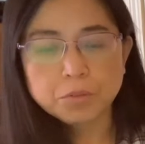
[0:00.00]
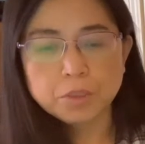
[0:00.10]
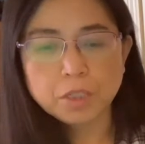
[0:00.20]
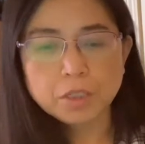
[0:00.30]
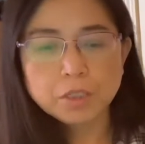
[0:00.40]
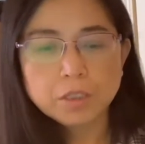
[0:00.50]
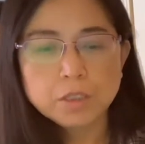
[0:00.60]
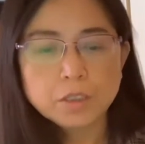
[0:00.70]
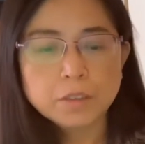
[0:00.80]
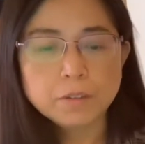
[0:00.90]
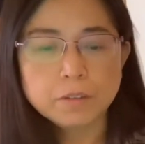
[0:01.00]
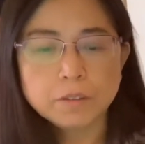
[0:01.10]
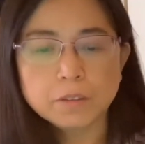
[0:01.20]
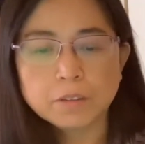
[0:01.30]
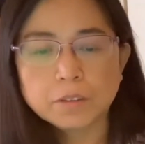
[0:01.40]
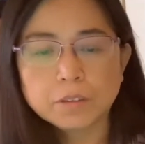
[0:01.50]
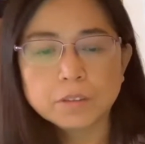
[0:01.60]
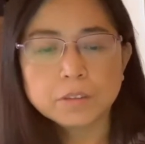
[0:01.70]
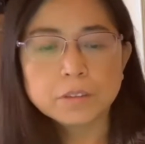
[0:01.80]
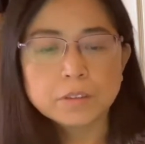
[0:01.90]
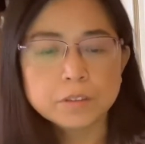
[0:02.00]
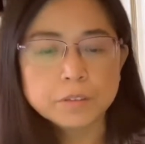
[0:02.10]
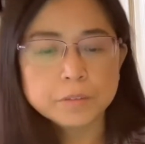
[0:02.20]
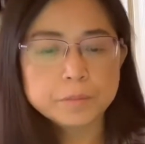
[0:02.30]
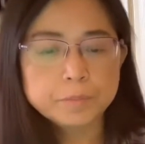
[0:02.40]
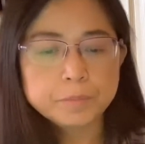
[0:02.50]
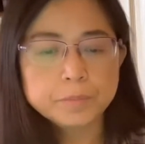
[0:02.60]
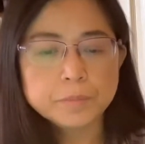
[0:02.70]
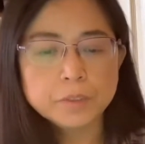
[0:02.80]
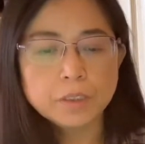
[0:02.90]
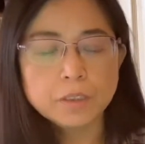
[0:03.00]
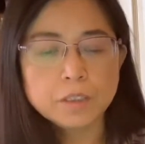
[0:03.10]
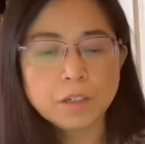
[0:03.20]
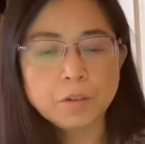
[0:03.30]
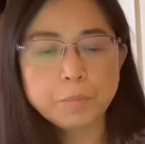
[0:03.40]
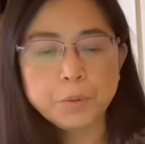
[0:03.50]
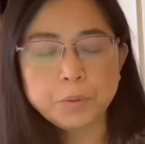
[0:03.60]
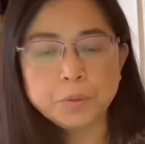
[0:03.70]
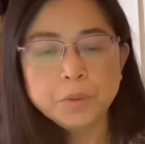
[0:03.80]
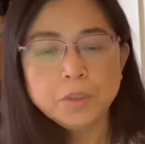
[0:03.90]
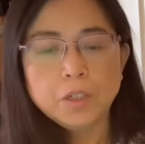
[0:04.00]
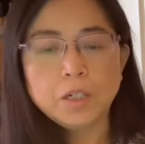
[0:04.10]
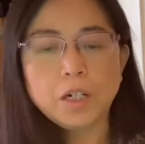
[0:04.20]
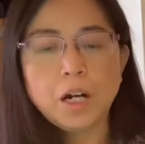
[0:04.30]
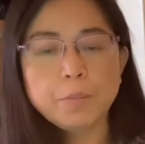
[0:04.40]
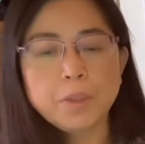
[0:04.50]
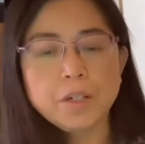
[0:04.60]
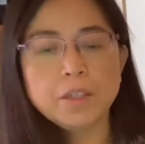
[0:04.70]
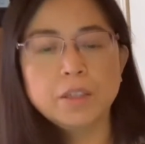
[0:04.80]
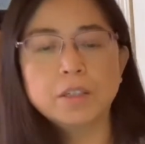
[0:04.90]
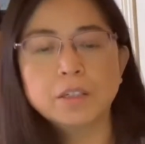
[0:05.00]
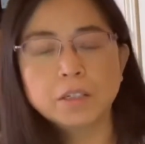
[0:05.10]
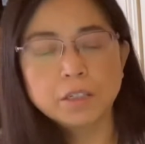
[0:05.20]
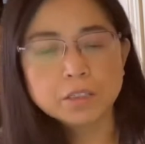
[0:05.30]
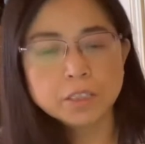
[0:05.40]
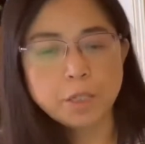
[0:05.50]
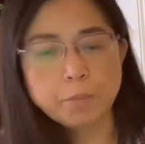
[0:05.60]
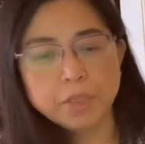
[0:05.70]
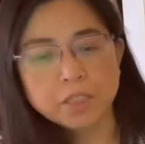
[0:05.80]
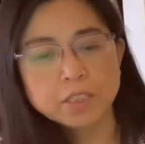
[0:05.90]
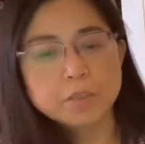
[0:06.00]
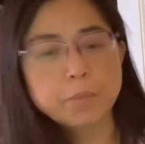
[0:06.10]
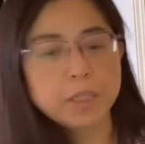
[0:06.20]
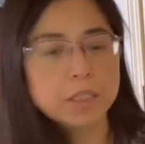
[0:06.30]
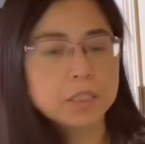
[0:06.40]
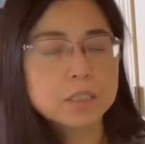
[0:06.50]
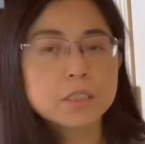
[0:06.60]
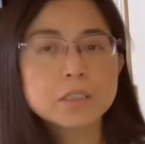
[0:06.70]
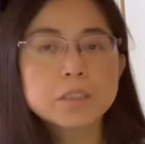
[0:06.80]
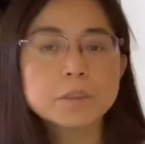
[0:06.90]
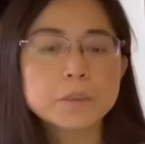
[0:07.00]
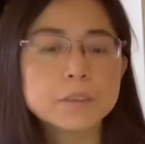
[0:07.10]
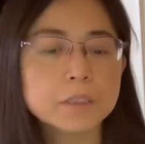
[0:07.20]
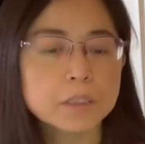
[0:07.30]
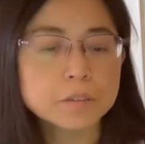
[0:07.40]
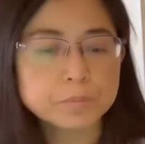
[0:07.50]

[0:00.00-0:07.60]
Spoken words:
Yeah, and yeah, that helps you harmonize the stomach and spleen. Yeah.